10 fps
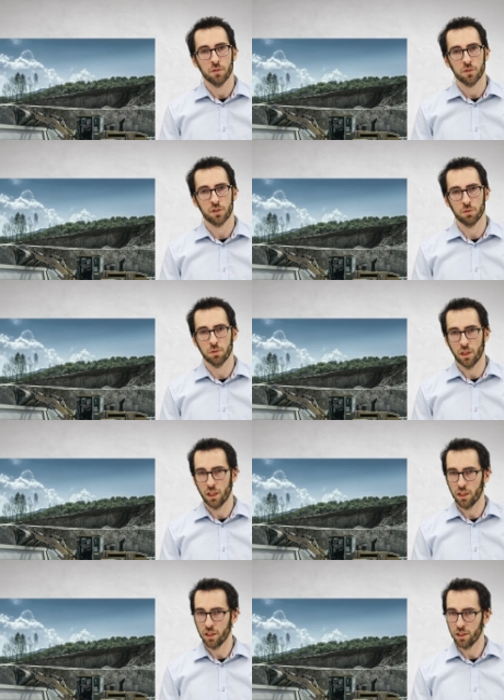So
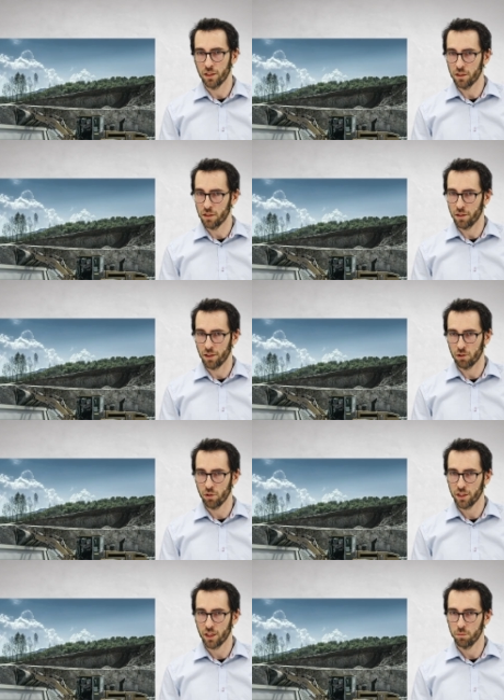now
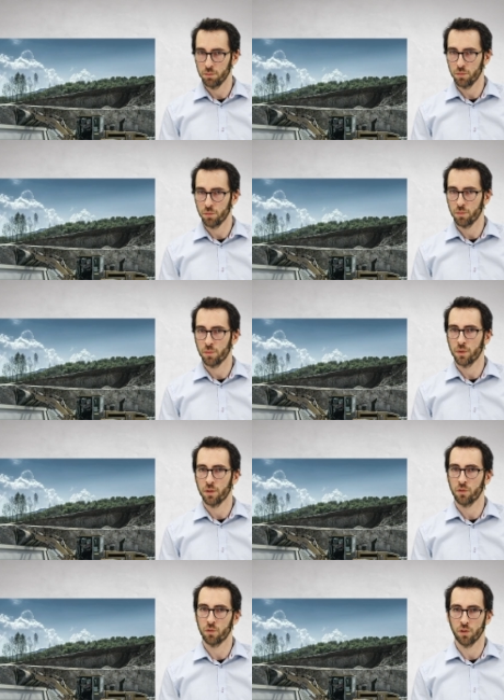I come
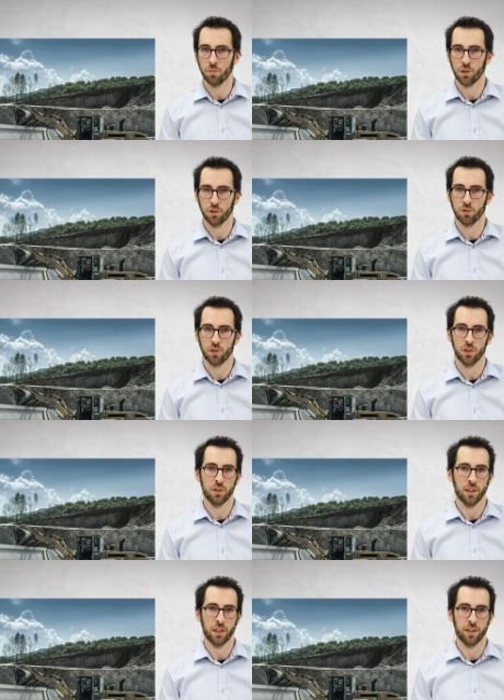to the
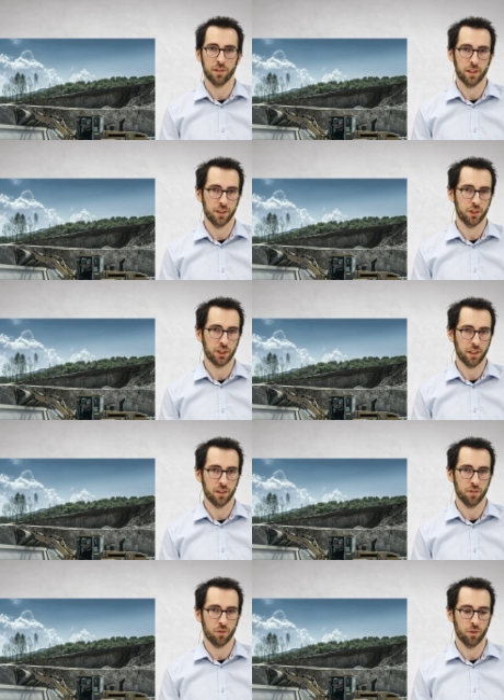protocol SAE
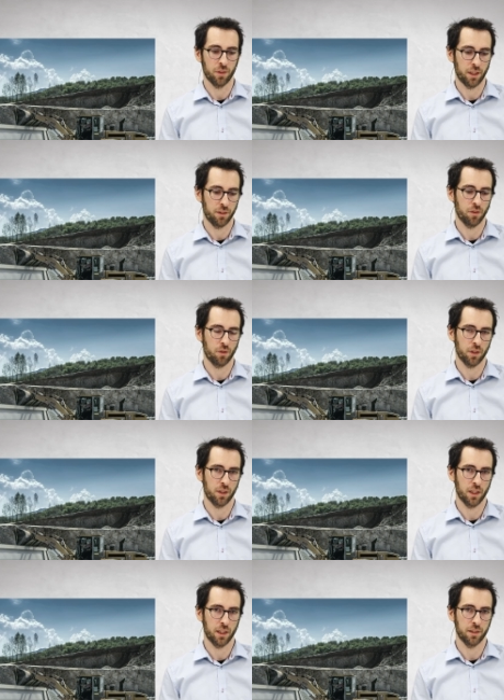
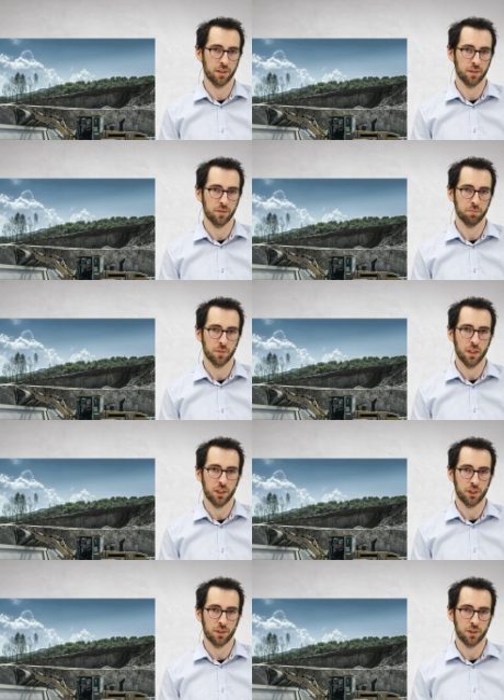J1939.
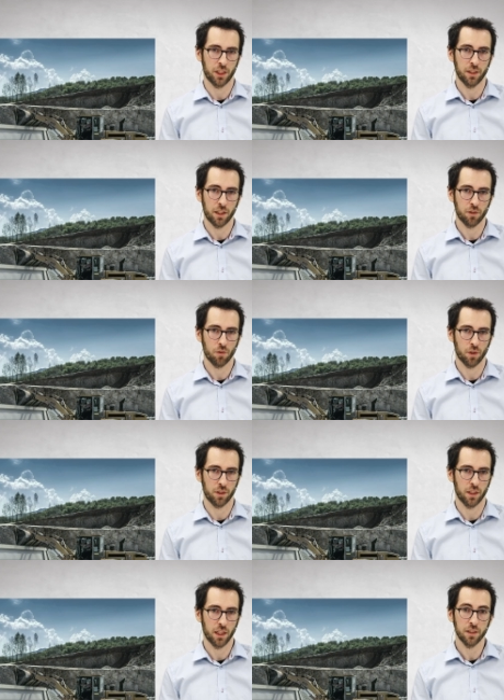
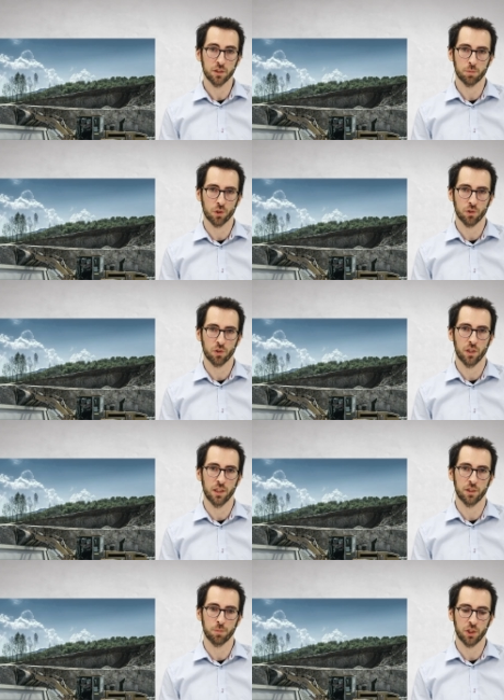J1939 is a protocol
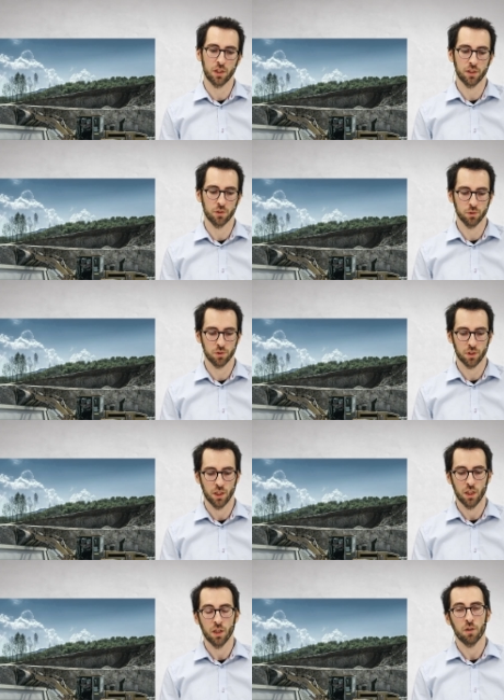especially used
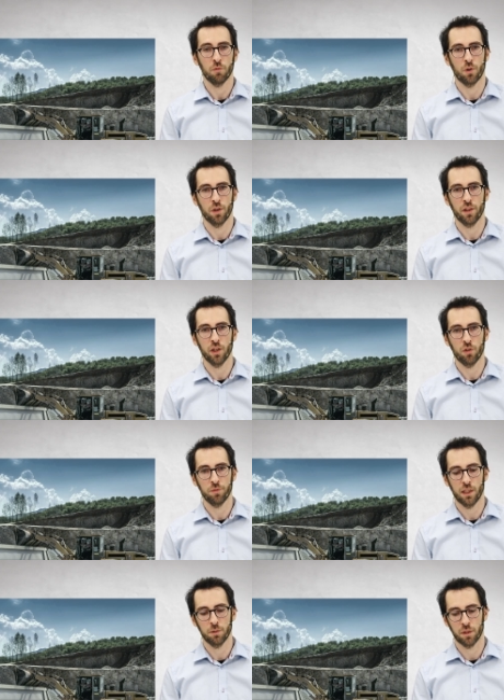for the
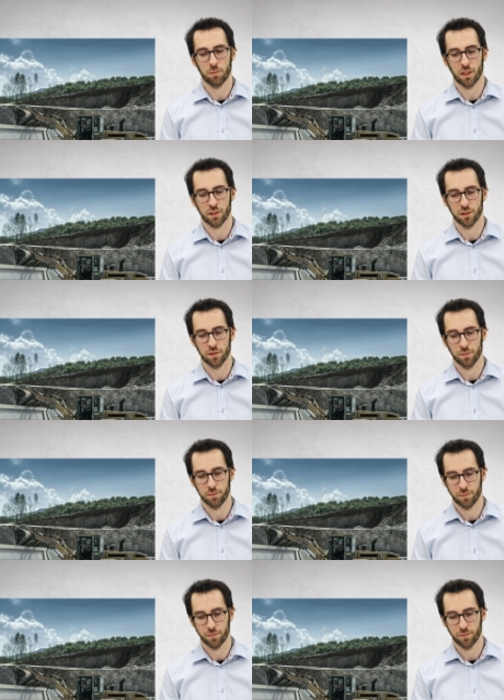off-highway market.